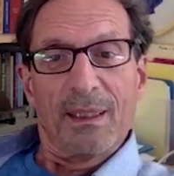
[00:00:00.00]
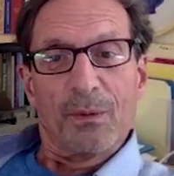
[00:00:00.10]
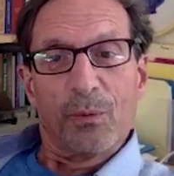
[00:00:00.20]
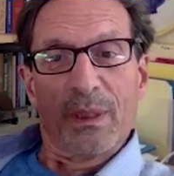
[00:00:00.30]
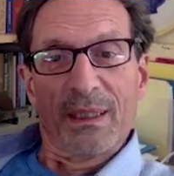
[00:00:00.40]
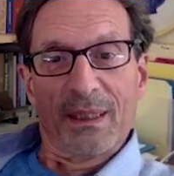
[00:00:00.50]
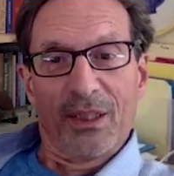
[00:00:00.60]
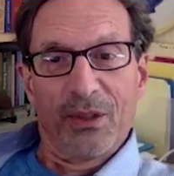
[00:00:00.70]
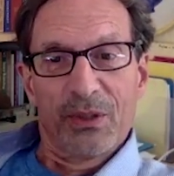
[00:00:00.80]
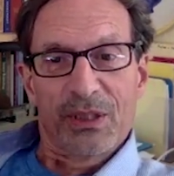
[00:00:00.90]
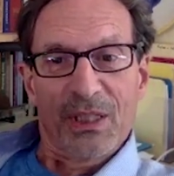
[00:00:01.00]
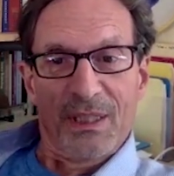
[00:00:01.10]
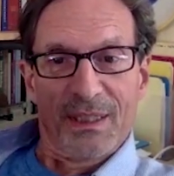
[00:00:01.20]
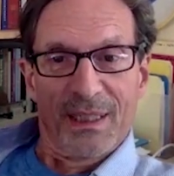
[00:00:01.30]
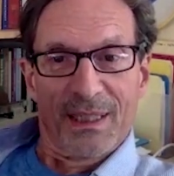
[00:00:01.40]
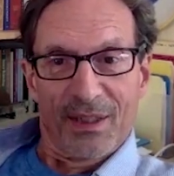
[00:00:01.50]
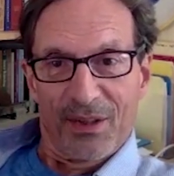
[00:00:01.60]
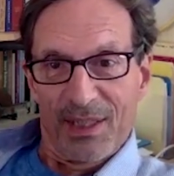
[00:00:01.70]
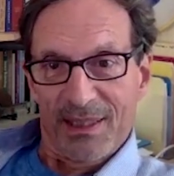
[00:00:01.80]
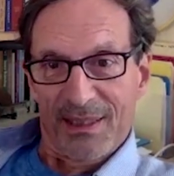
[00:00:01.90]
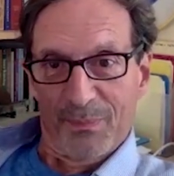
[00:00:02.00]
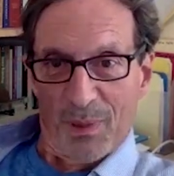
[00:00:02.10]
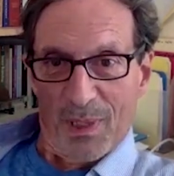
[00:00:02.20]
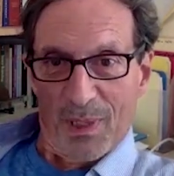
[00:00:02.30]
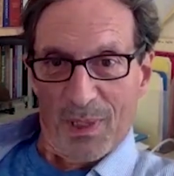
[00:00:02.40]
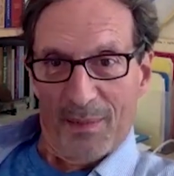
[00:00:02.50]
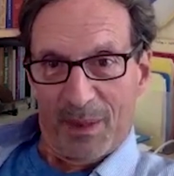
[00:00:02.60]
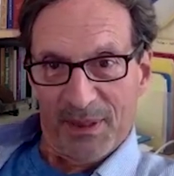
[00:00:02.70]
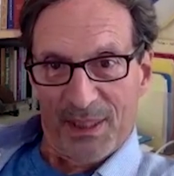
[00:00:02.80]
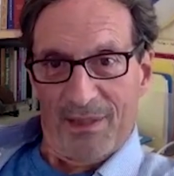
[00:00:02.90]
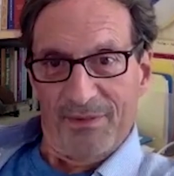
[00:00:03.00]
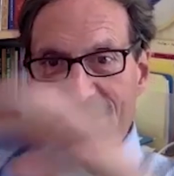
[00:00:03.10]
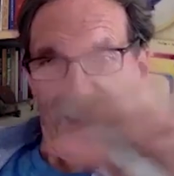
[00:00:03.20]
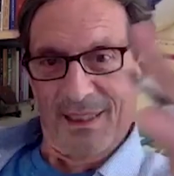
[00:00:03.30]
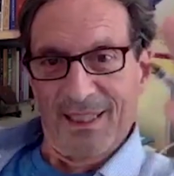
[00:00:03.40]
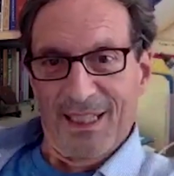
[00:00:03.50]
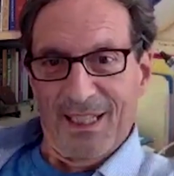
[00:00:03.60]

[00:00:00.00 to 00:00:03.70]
we loosen this problem solving